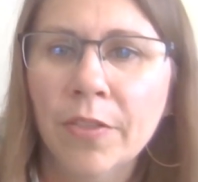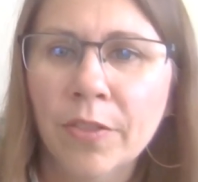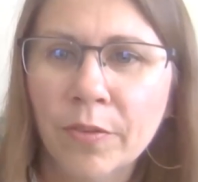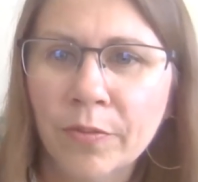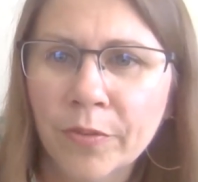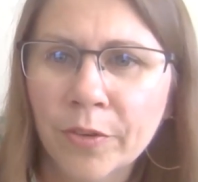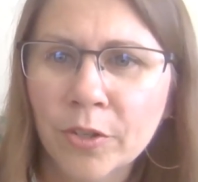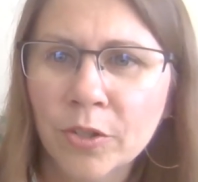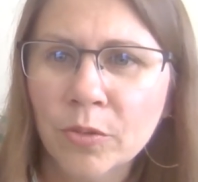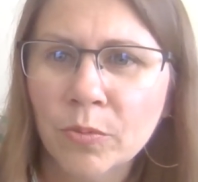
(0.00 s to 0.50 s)
The
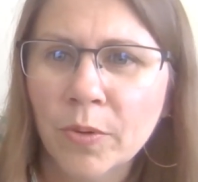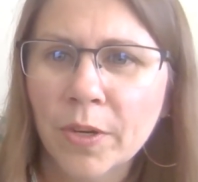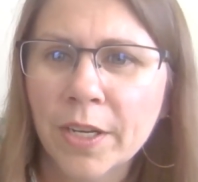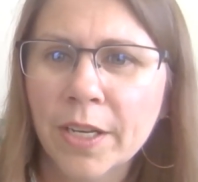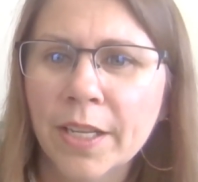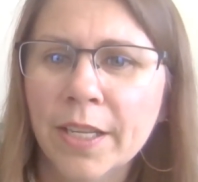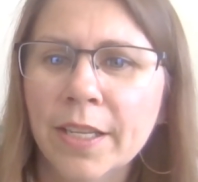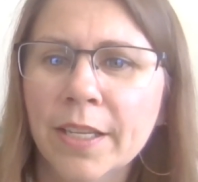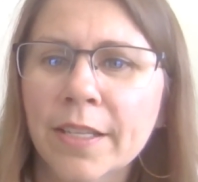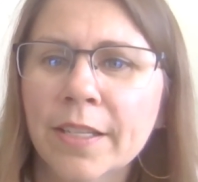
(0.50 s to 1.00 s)
first
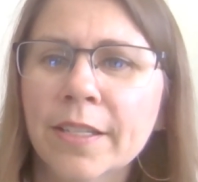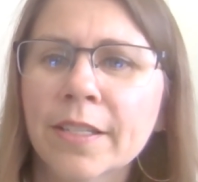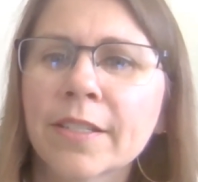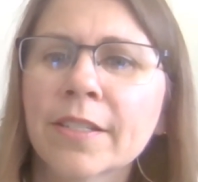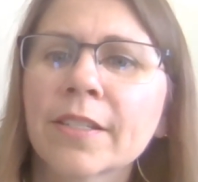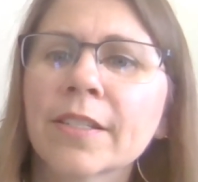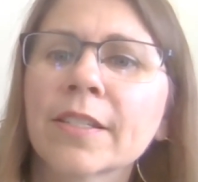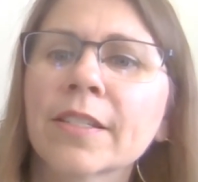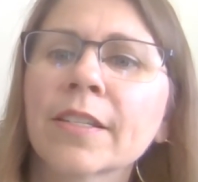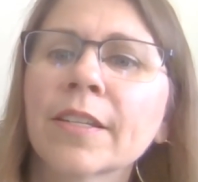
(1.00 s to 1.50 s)
one
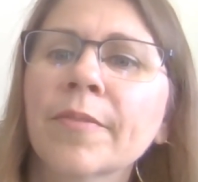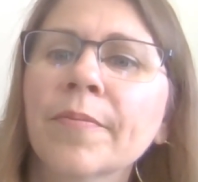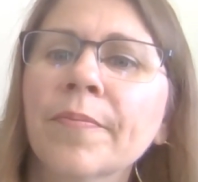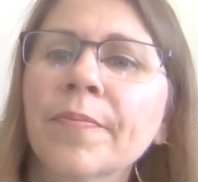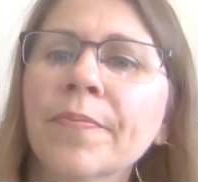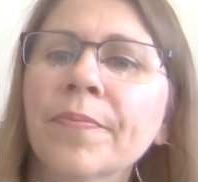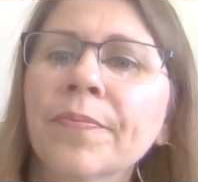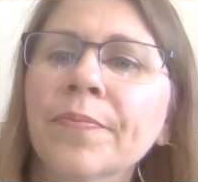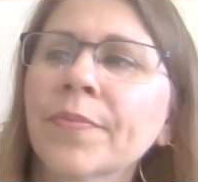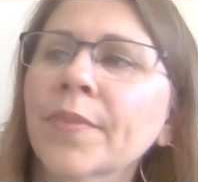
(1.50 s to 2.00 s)
is
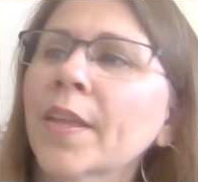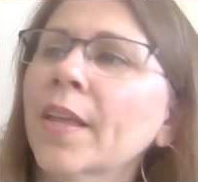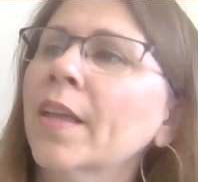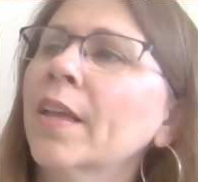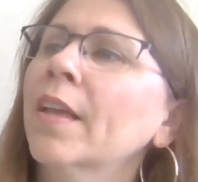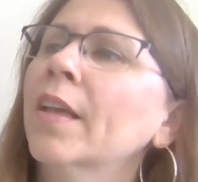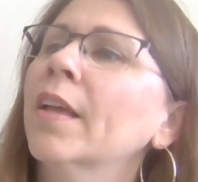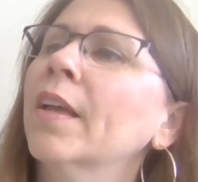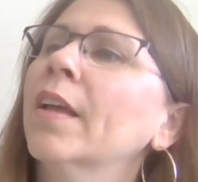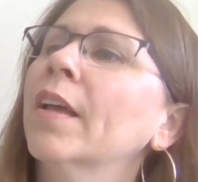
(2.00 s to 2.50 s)

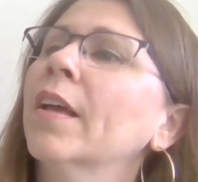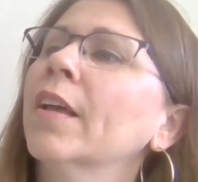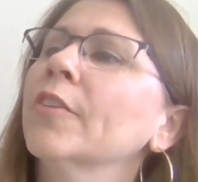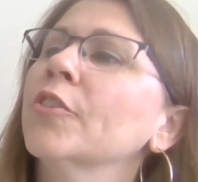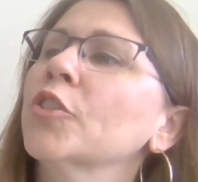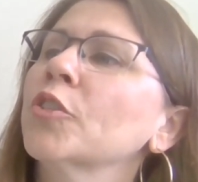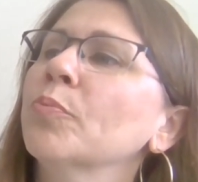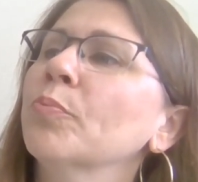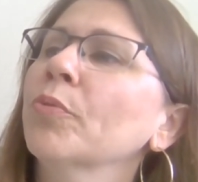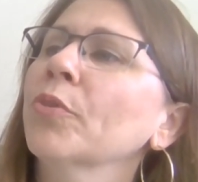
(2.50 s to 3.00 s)

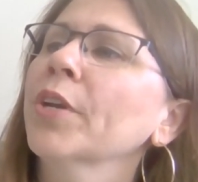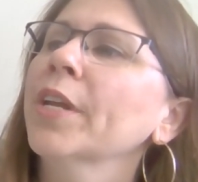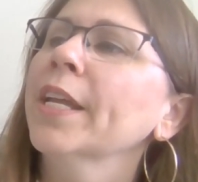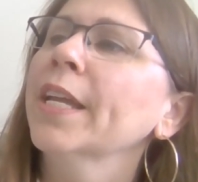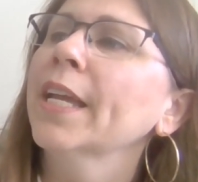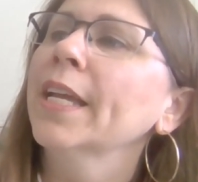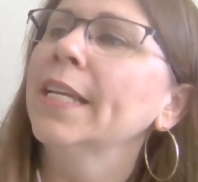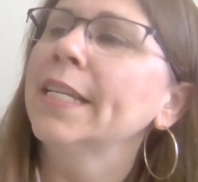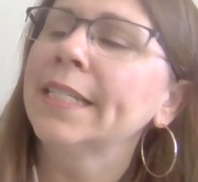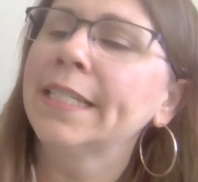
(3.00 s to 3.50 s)

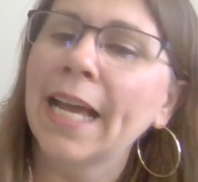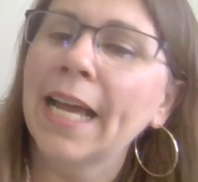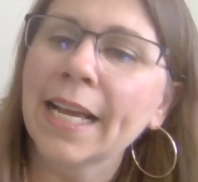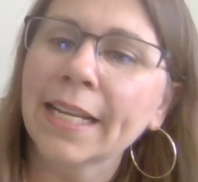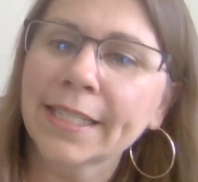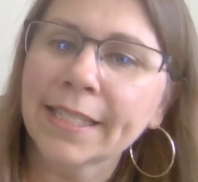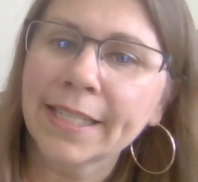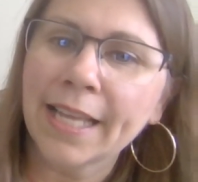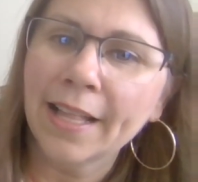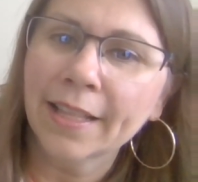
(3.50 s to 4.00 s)
Spring
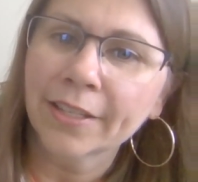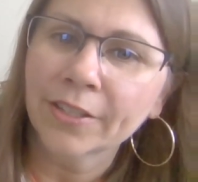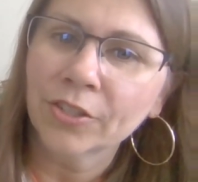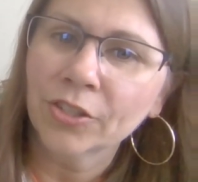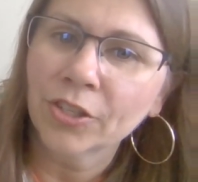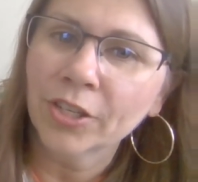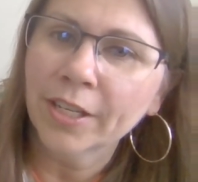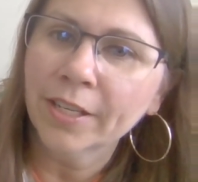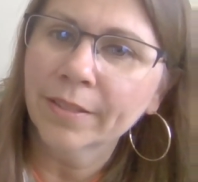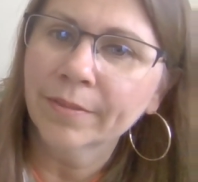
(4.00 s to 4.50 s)

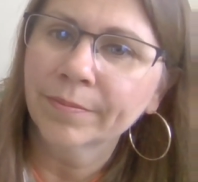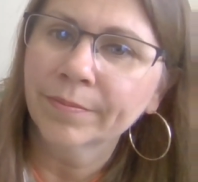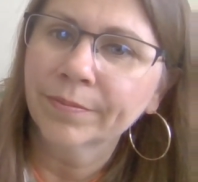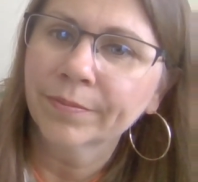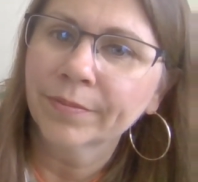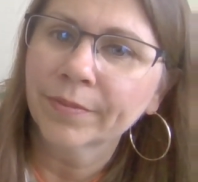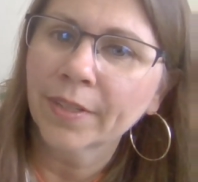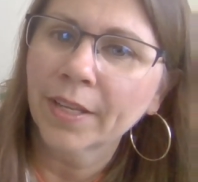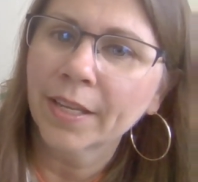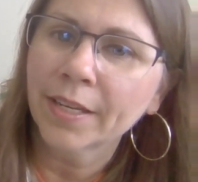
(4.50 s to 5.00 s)
Doxology,
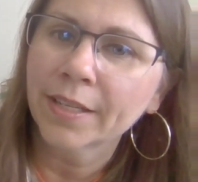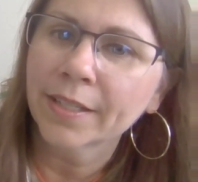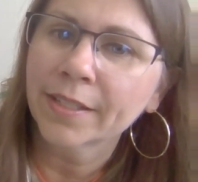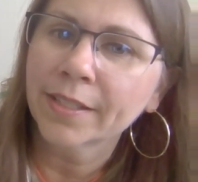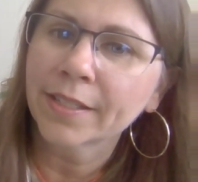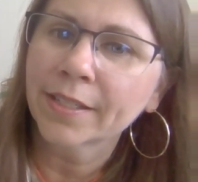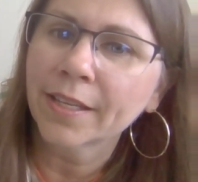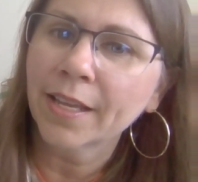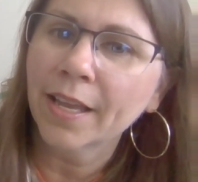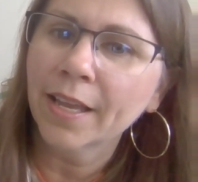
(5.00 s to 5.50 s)
and it
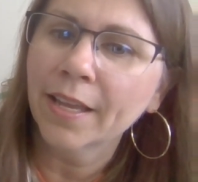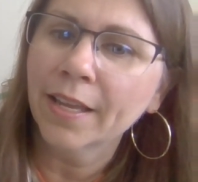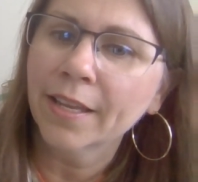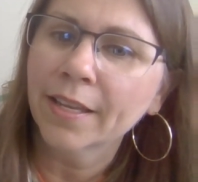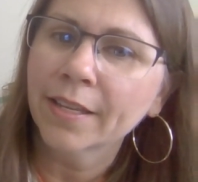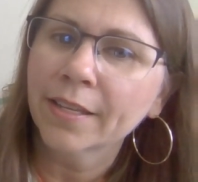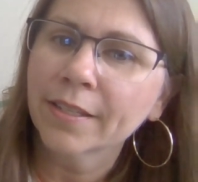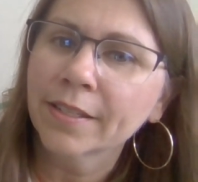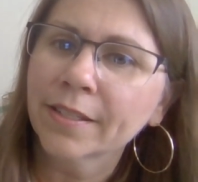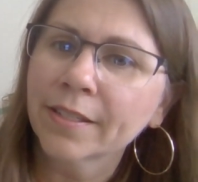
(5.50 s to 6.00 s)

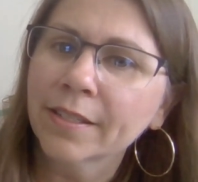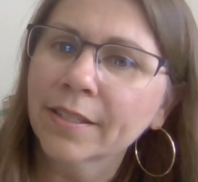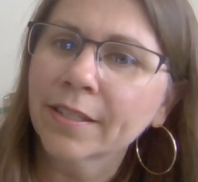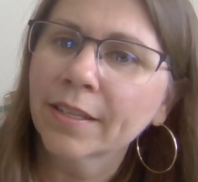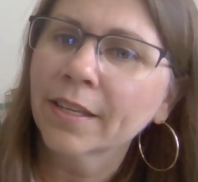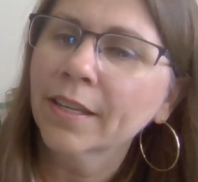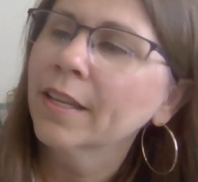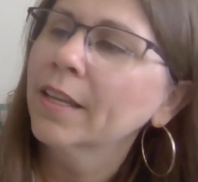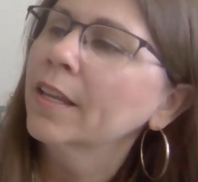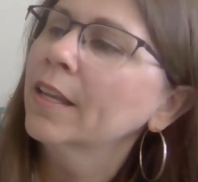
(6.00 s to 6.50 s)
says,
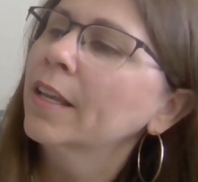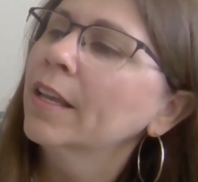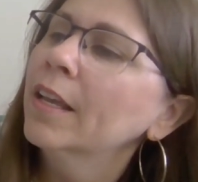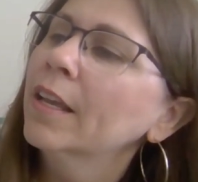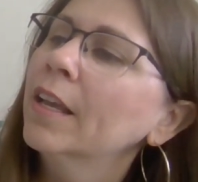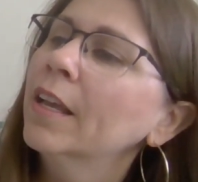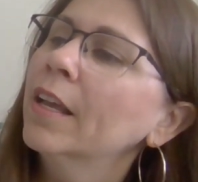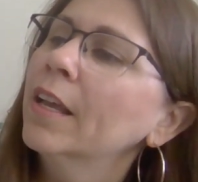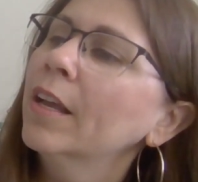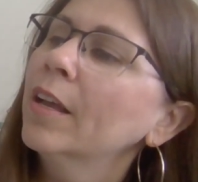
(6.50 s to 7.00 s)

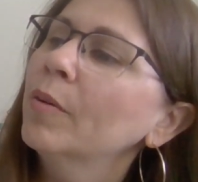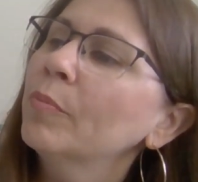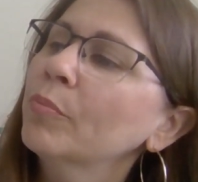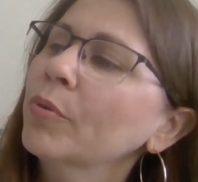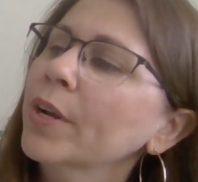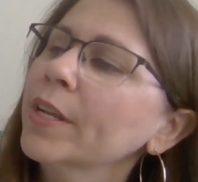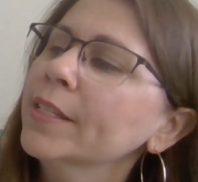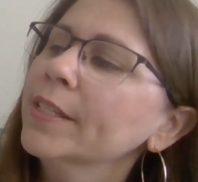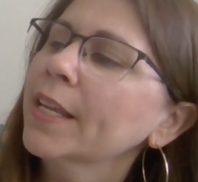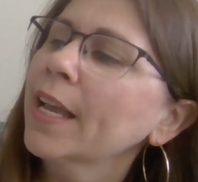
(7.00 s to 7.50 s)

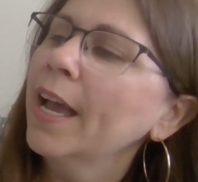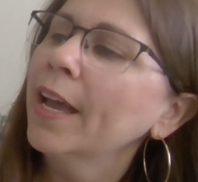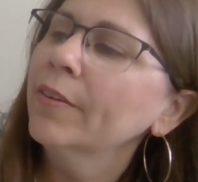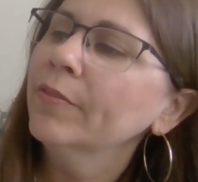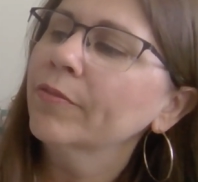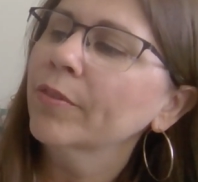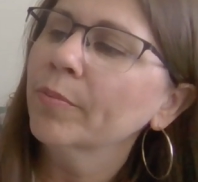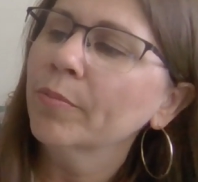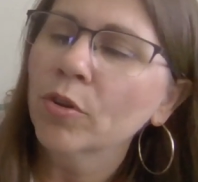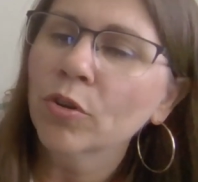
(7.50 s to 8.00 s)
praise
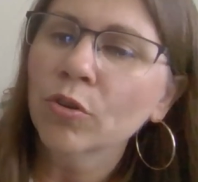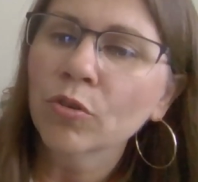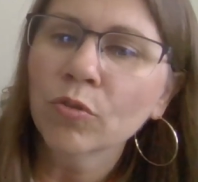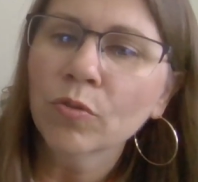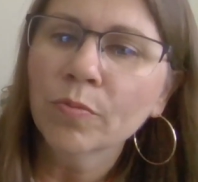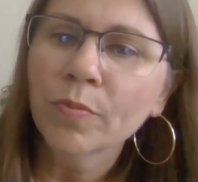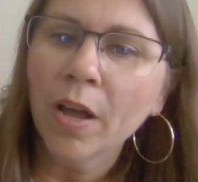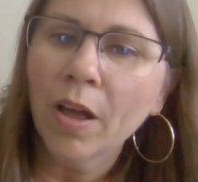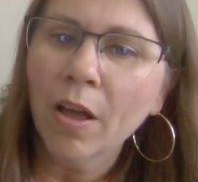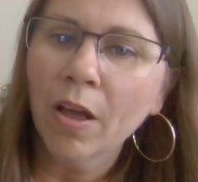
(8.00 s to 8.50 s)
God from
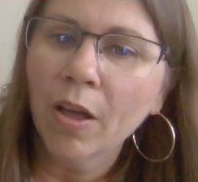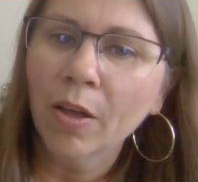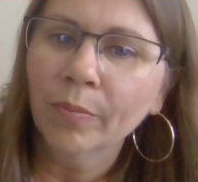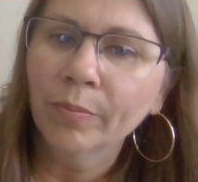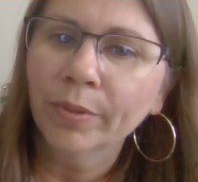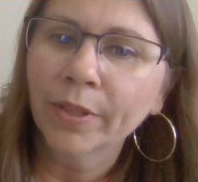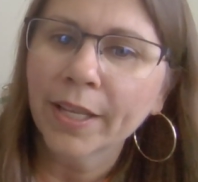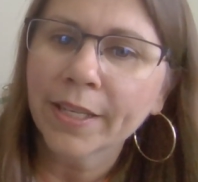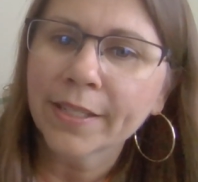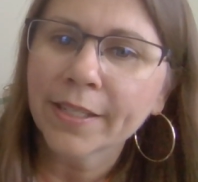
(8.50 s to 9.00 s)
whom all
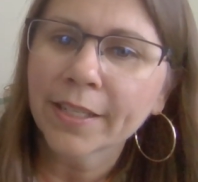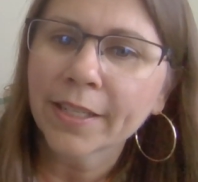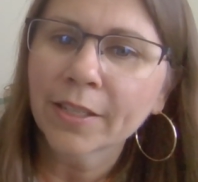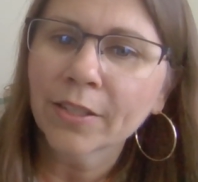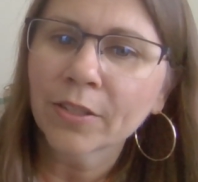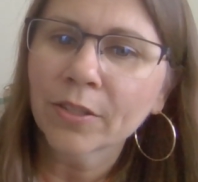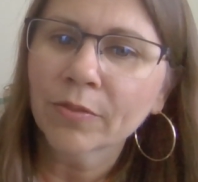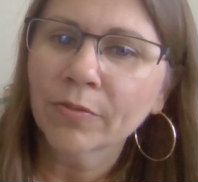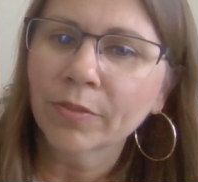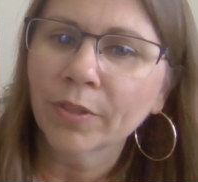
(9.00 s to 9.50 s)

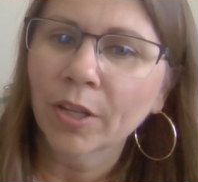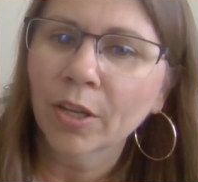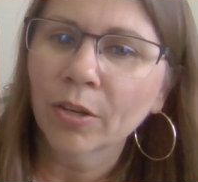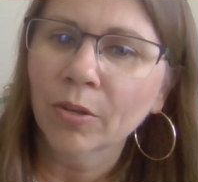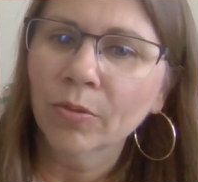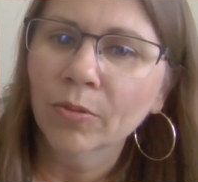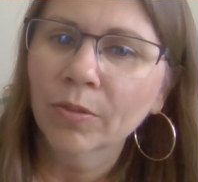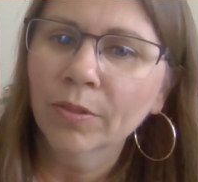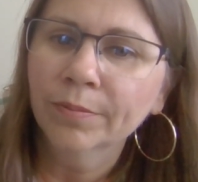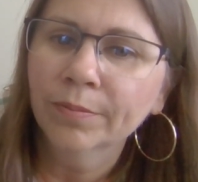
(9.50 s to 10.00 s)
blessings
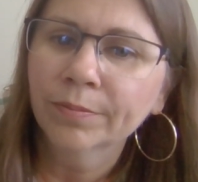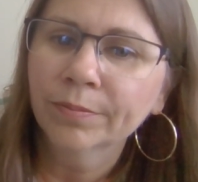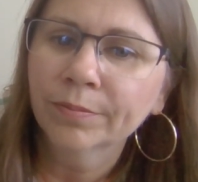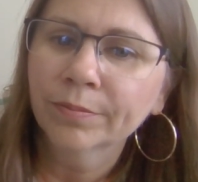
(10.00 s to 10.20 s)
flow.